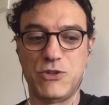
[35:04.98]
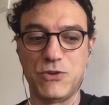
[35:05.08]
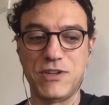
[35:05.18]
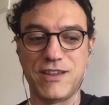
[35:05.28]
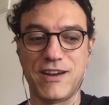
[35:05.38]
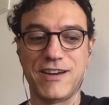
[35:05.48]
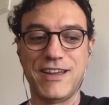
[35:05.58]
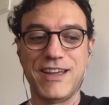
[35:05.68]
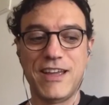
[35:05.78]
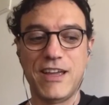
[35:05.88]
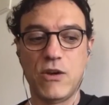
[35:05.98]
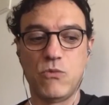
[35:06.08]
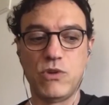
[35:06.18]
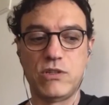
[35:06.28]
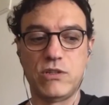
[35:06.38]
doing there,
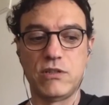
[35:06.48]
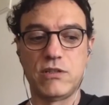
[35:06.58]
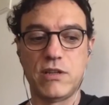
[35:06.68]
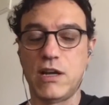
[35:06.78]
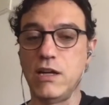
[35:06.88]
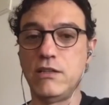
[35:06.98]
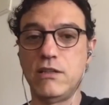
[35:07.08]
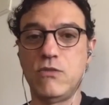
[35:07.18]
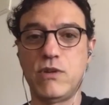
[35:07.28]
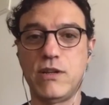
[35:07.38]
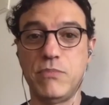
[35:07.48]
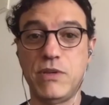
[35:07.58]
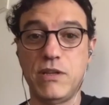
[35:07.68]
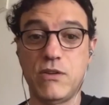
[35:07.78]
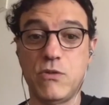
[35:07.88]
which is I didn't want to
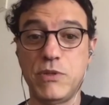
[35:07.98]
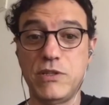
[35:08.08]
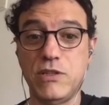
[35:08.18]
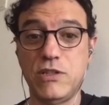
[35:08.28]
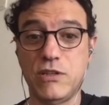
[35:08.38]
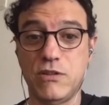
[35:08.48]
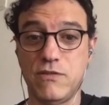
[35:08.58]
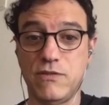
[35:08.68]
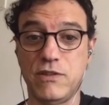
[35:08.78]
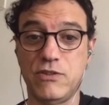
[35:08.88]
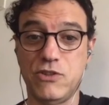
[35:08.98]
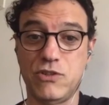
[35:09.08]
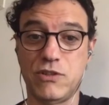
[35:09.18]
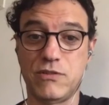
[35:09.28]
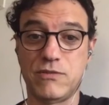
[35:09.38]
be in a competition of the teacher